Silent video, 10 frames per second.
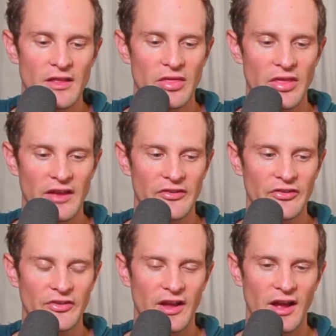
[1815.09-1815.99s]

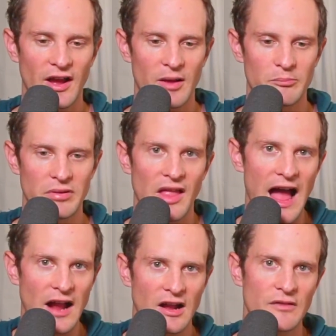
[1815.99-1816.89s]
this
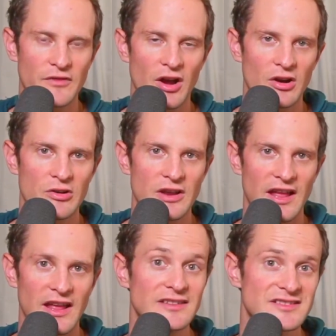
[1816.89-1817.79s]
block of code
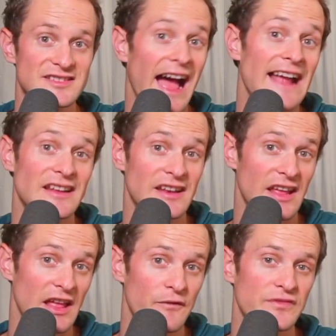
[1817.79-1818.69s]
inside an
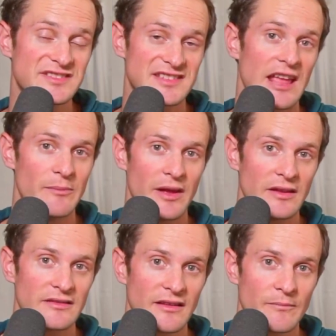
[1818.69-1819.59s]
if
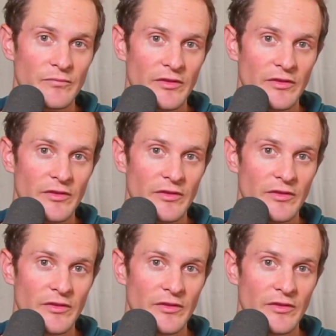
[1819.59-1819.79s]
statement.